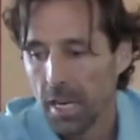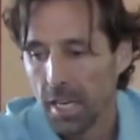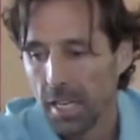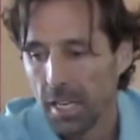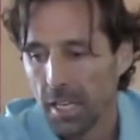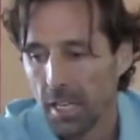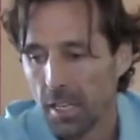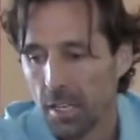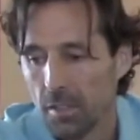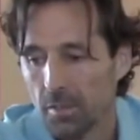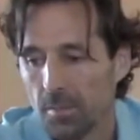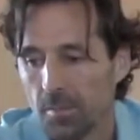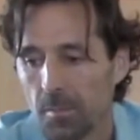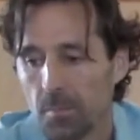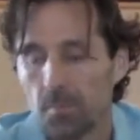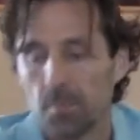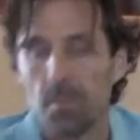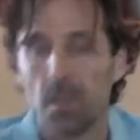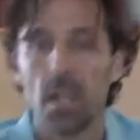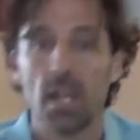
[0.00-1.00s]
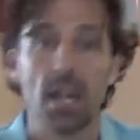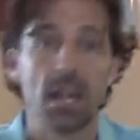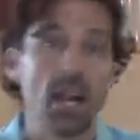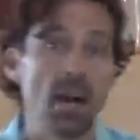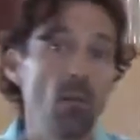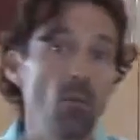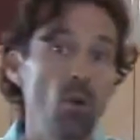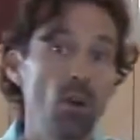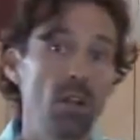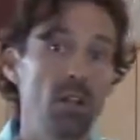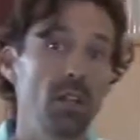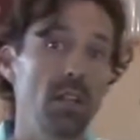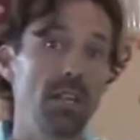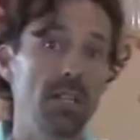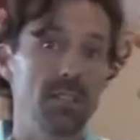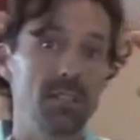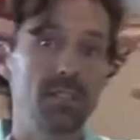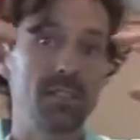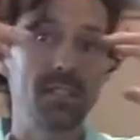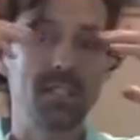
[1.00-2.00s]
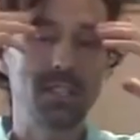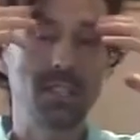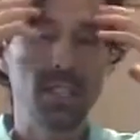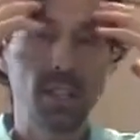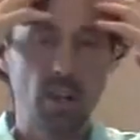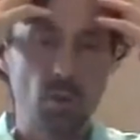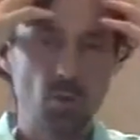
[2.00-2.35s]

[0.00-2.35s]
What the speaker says: hair and I want to let it sit there.